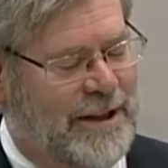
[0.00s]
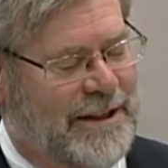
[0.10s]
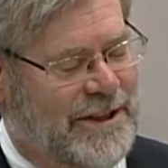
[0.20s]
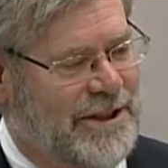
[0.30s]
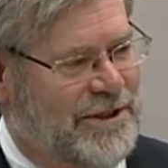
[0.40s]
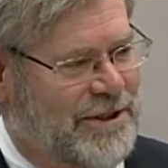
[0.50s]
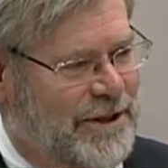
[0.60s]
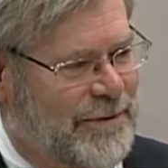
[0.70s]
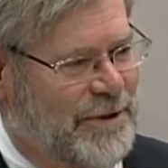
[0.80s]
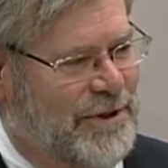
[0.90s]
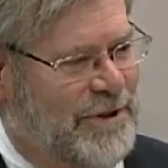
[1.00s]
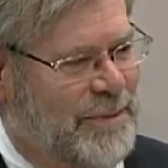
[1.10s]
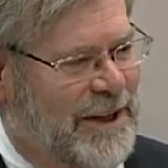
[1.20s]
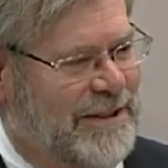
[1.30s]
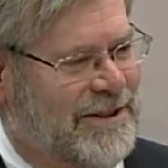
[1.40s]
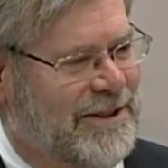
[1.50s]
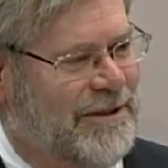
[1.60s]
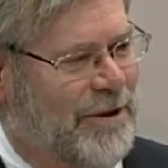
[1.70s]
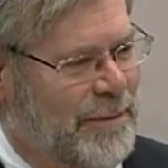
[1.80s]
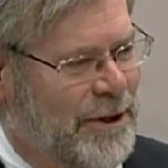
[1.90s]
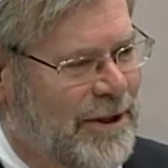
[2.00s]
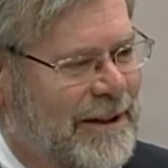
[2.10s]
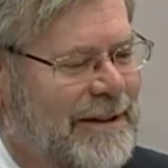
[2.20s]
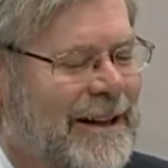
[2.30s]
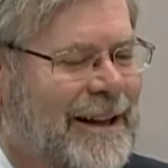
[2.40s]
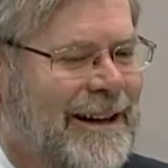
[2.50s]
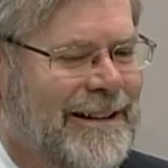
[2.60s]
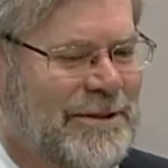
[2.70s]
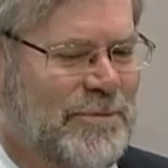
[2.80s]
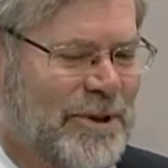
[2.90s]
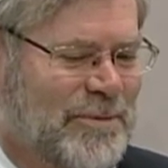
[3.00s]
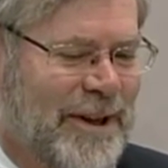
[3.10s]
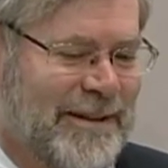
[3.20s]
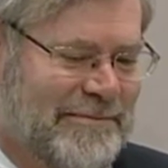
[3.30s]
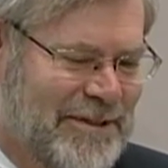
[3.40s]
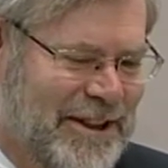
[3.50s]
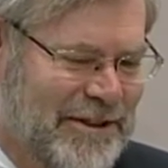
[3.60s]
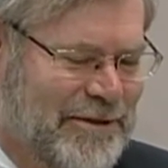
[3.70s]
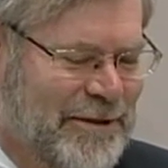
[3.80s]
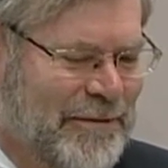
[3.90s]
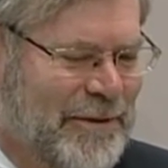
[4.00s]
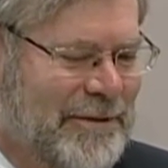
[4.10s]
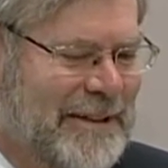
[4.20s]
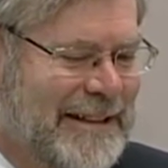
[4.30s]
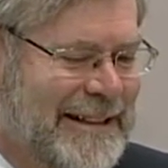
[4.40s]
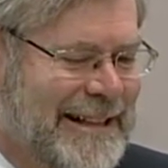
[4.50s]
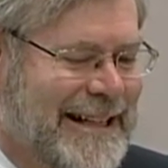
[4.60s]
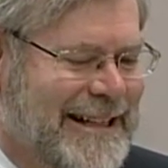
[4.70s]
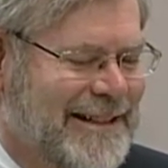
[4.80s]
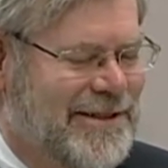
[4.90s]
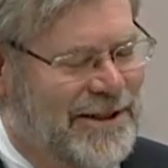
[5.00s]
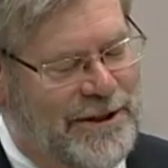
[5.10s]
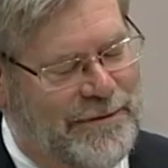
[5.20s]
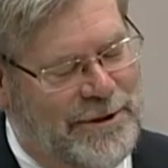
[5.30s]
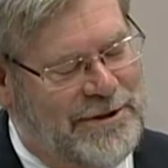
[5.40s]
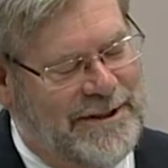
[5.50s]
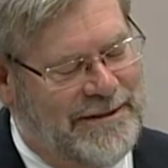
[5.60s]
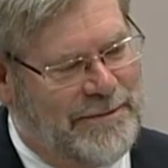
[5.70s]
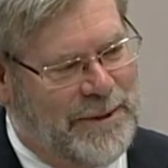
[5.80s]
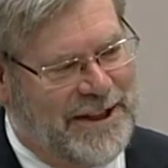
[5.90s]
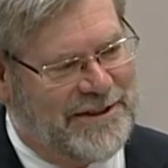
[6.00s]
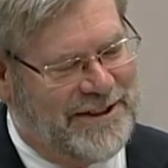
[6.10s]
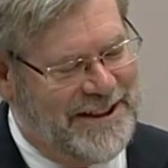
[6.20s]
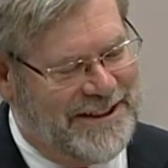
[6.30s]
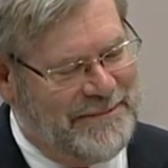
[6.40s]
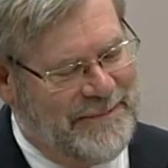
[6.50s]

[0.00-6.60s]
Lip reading: I teach at the University of Nebraska at Omaha, which is why I tease the University of Nebraska-Lincoln.